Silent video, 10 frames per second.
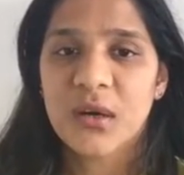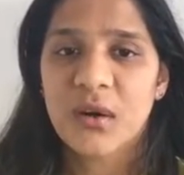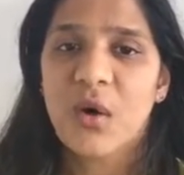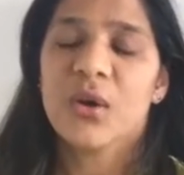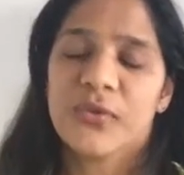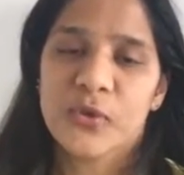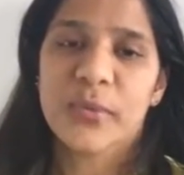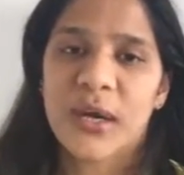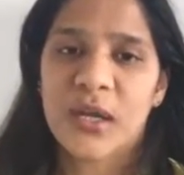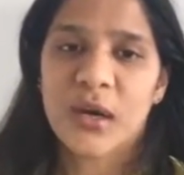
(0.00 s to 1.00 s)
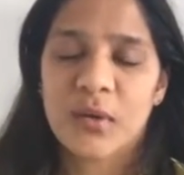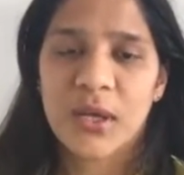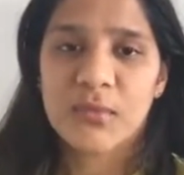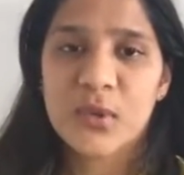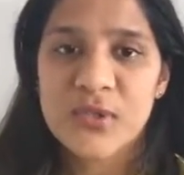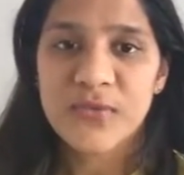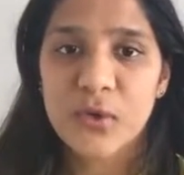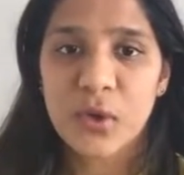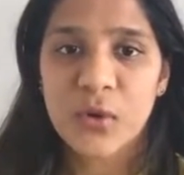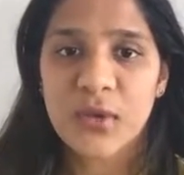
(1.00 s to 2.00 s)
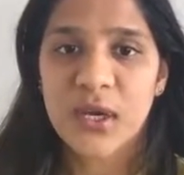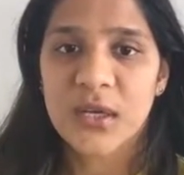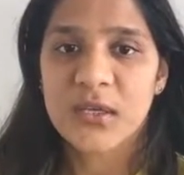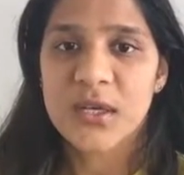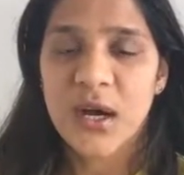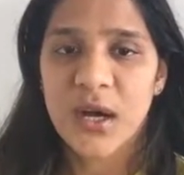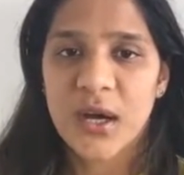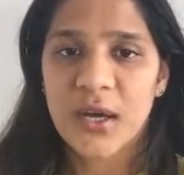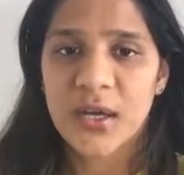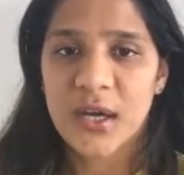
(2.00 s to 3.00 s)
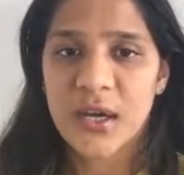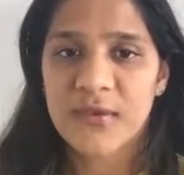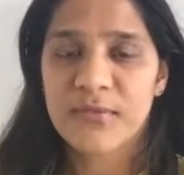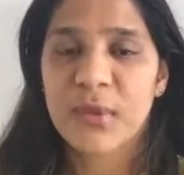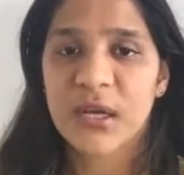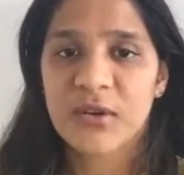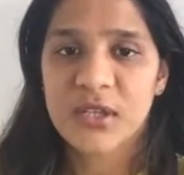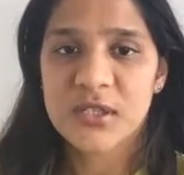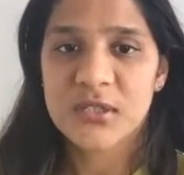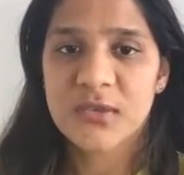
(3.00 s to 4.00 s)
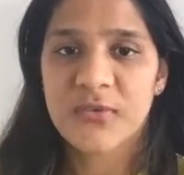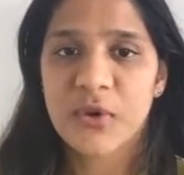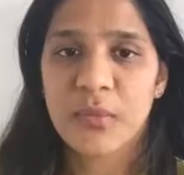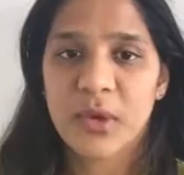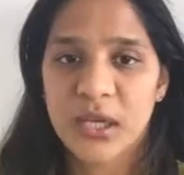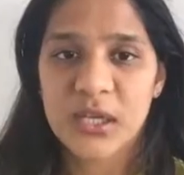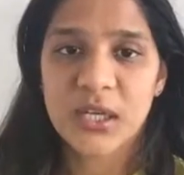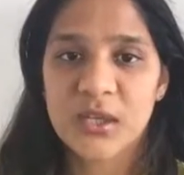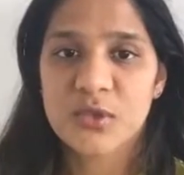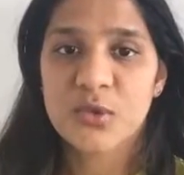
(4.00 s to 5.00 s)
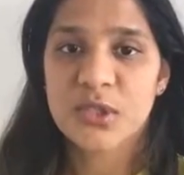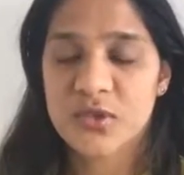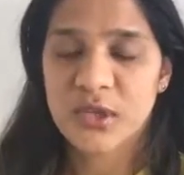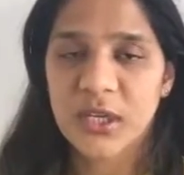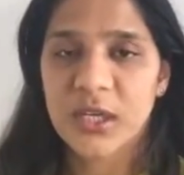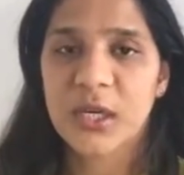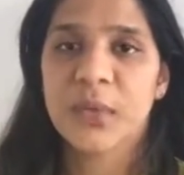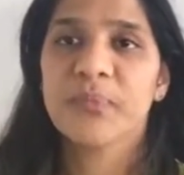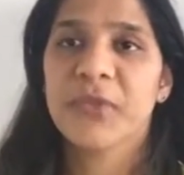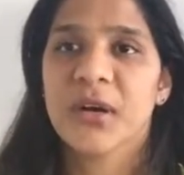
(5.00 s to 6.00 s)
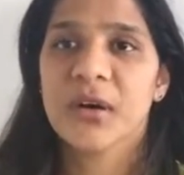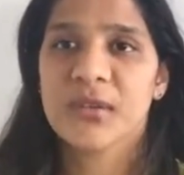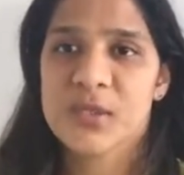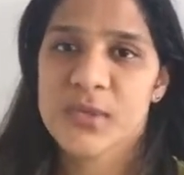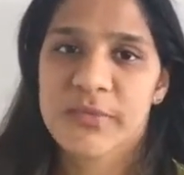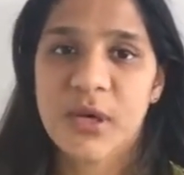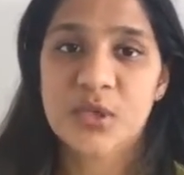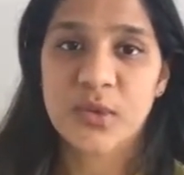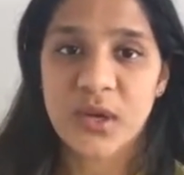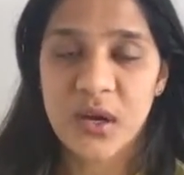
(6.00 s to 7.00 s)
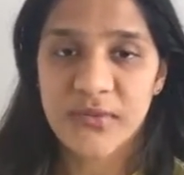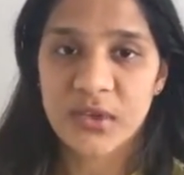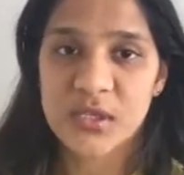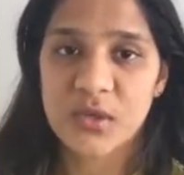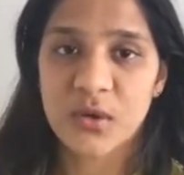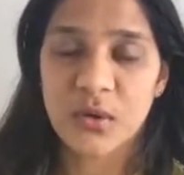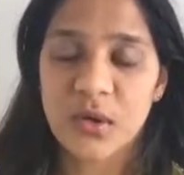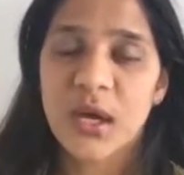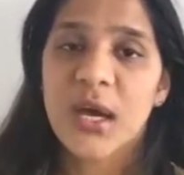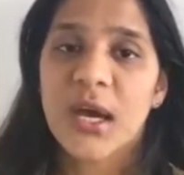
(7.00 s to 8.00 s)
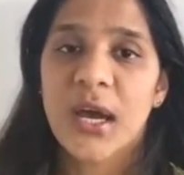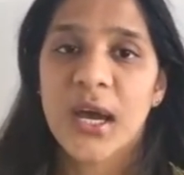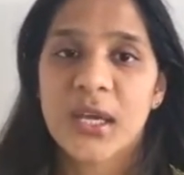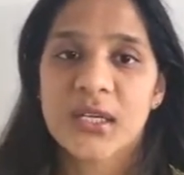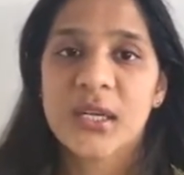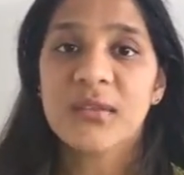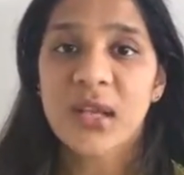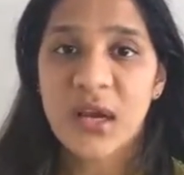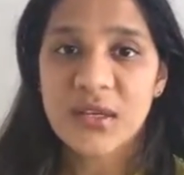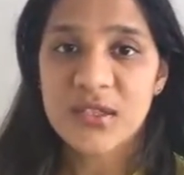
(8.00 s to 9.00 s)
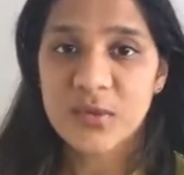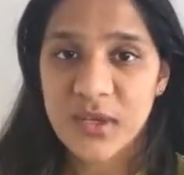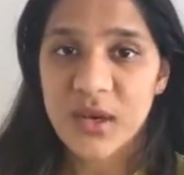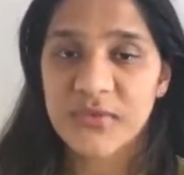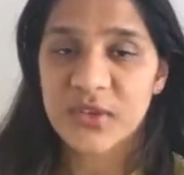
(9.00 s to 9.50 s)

all of you by now, like most of you know, that I have migrated from India to Australia. This was about 2.5 years ago. And in the last 2.5